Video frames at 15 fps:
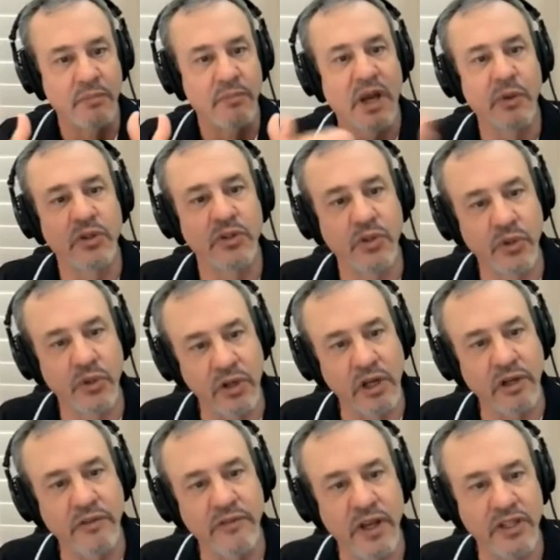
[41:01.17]
my return on
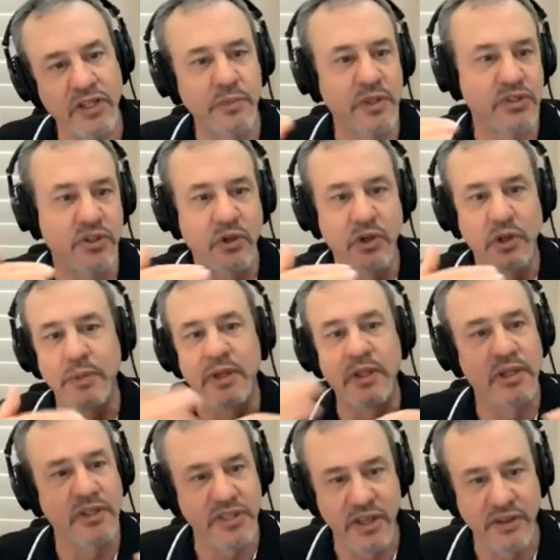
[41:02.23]
investment is going to be,
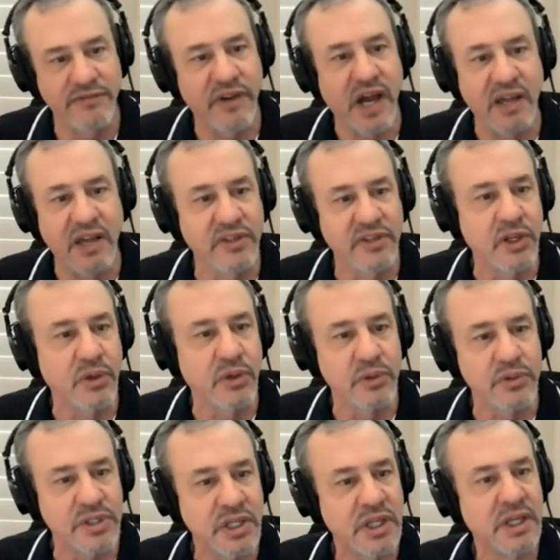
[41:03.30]
let's say, 5
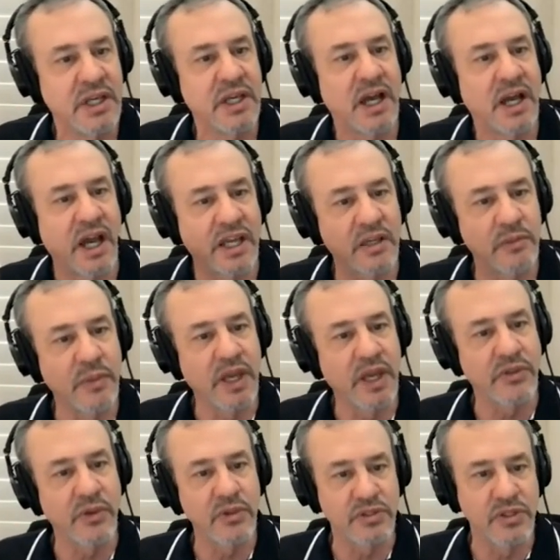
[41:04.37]
years. I can make
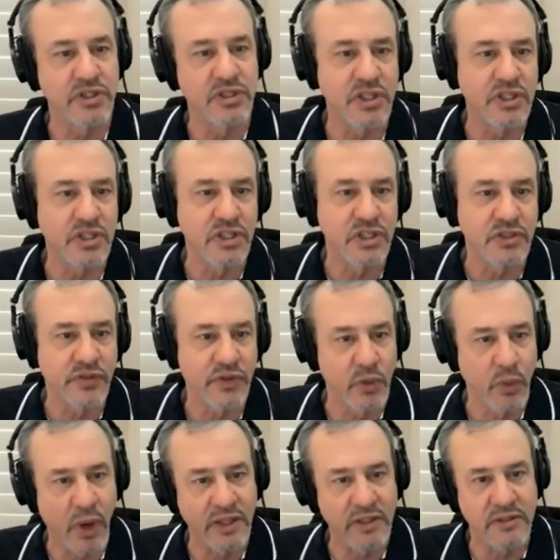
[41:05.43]
those decisions for the
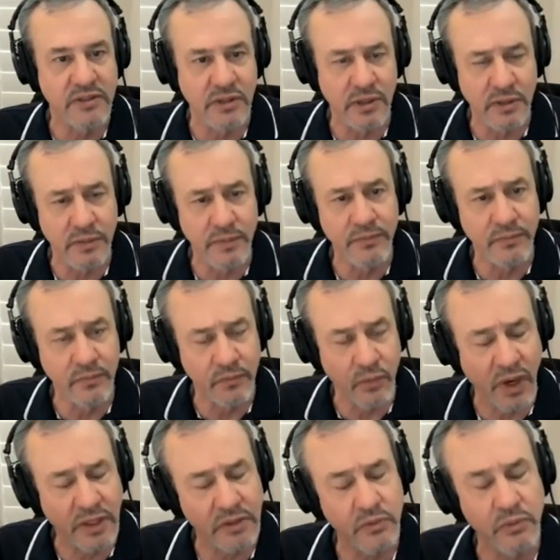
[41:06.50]

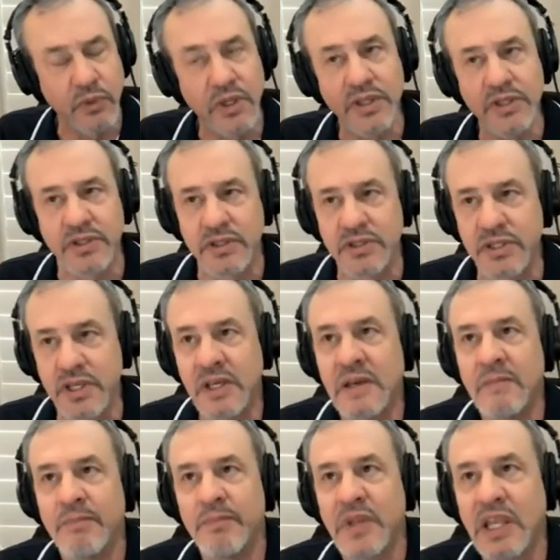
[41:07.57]
right reasons,
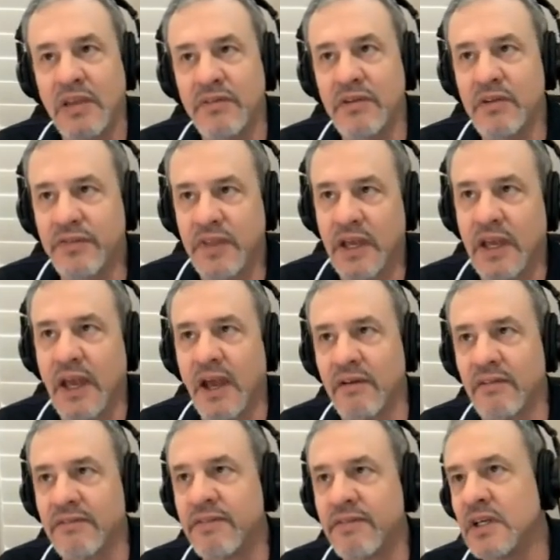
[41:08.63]
even if they
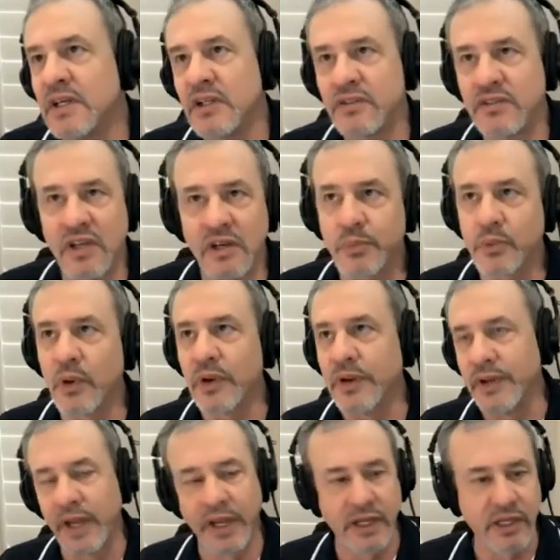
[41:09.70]
have temporary
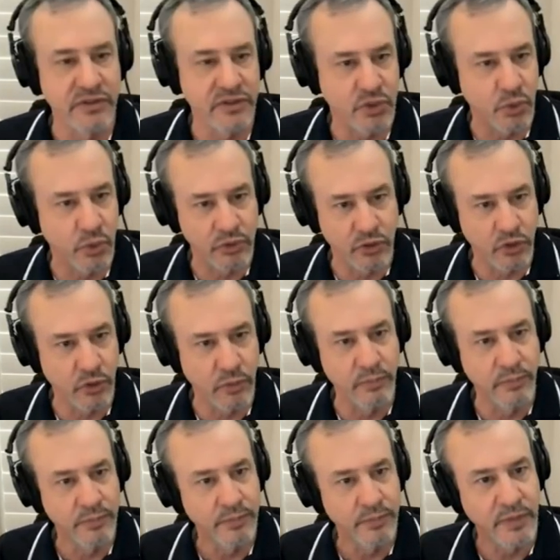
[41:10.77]
negative
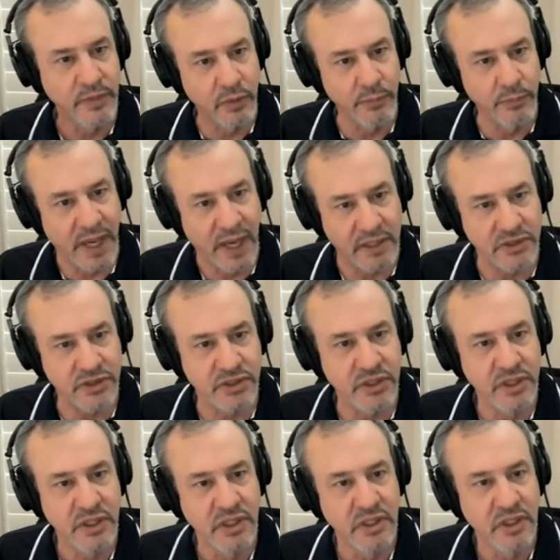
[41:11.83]
short-term impacts
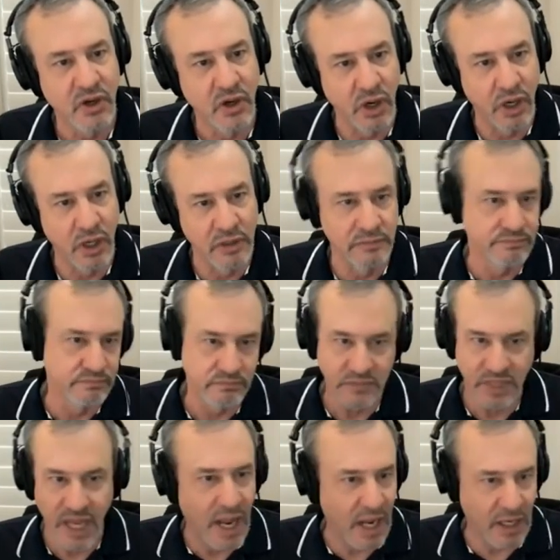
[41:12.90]
on
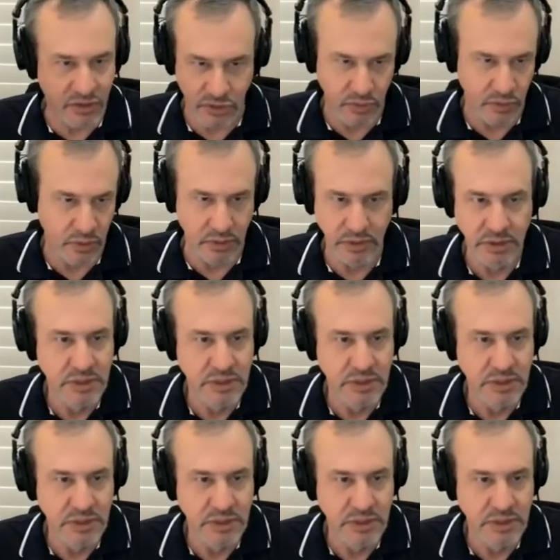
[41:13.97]
cash or